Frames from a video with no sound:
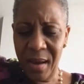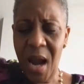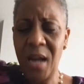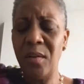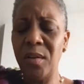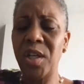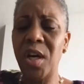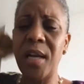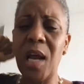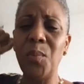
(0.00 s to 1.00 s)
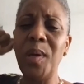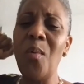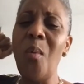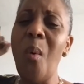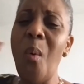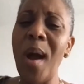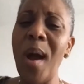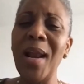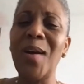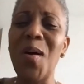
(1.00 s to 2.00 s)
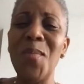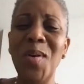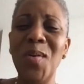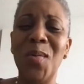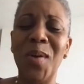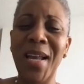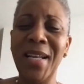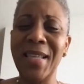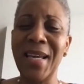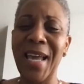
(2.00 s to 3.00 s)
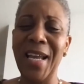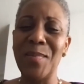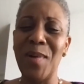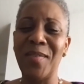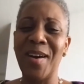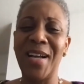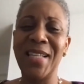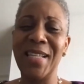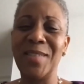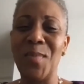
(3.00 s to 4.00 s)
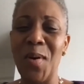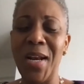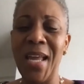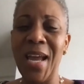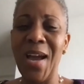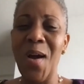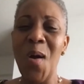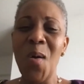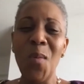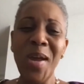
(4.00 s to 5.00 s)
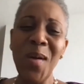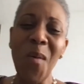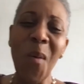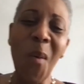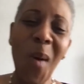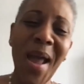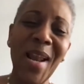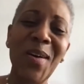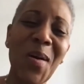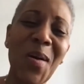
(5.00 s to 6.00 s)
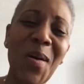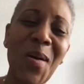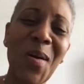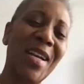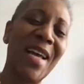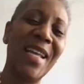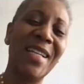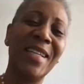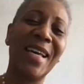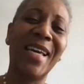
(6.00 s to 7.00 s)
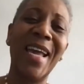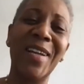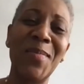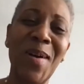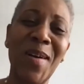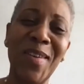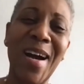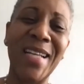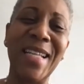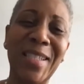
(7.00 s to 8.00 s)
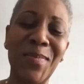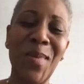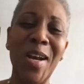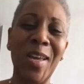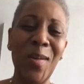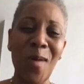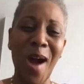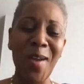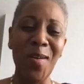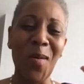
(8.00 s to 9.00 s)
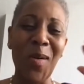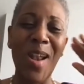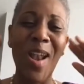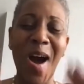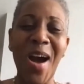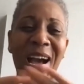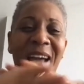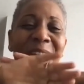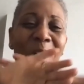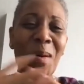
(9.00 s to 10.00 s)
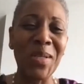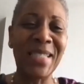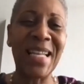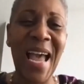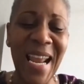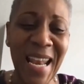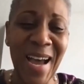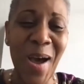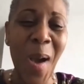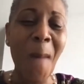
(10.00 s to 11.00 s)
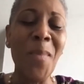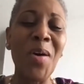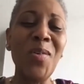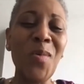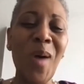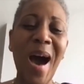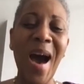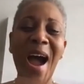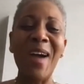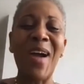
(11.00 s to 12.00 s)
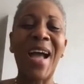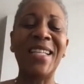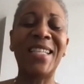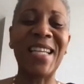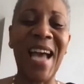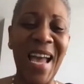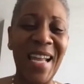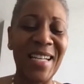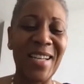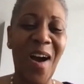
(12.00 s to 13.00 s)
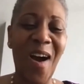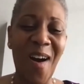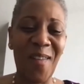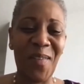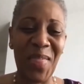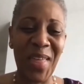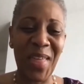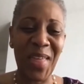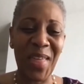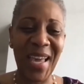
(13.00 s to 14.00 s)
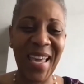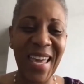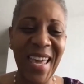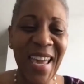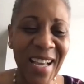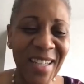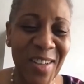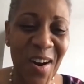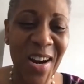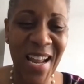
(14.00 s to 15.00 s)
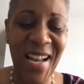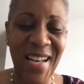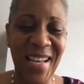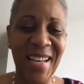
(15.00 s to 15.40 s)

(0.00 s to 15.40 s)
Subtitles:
And so, Jordan, we welcome you into the kingdom of God this morning. We welcome you, Jordan, into the kingdom of God this morning. You are no longer an outsider, but you are a child of the King, Jordan.